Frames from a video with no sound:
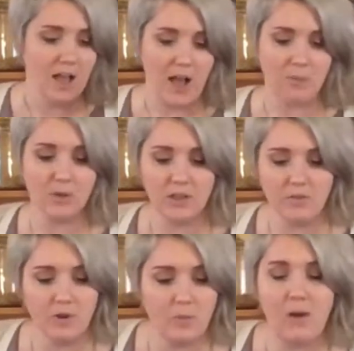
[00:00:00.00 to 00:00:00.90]
I'm looking
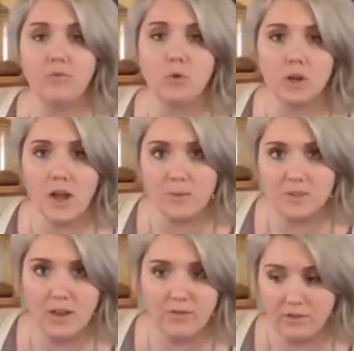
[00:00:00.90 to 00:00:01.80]
for about 4
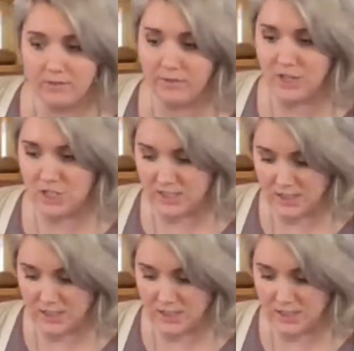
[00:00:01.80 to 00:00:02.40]
cups of veggie